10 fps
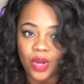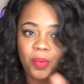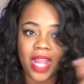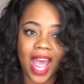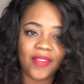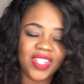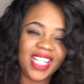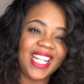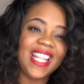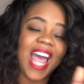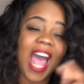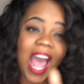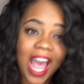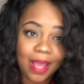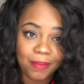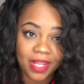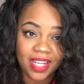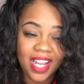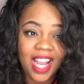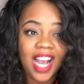We have to get in the habit
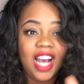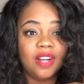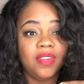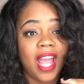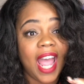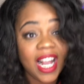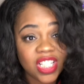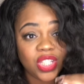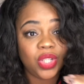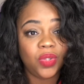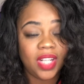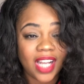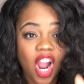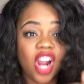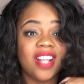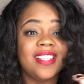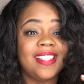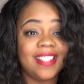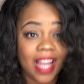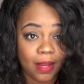of executing our
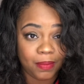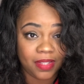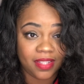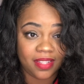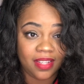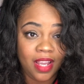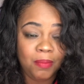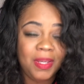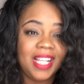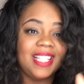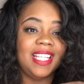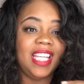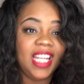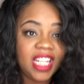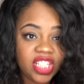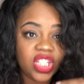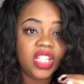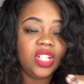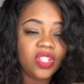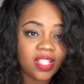steps, because each
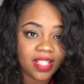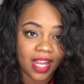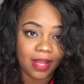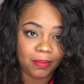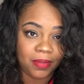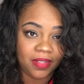little step